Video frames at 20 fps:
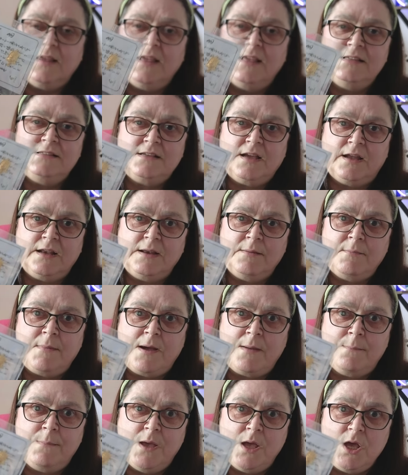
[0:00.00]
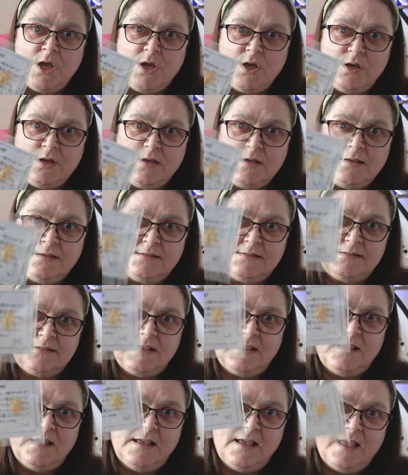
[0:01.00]
is going in my purse.
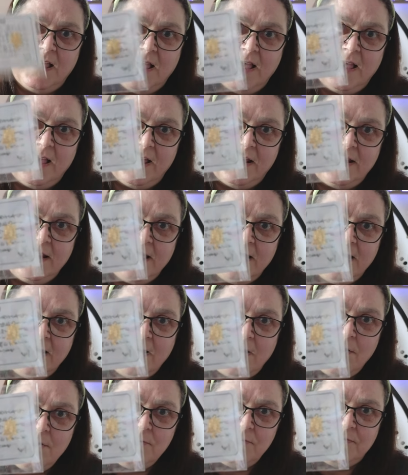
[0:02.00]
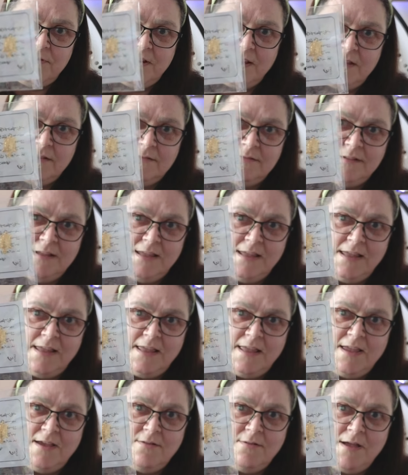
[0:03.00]
And he, hopefully
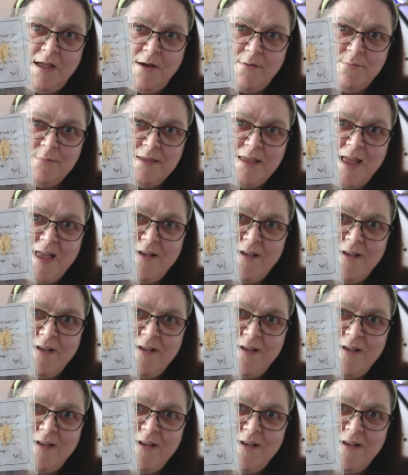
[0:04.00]
he'll help me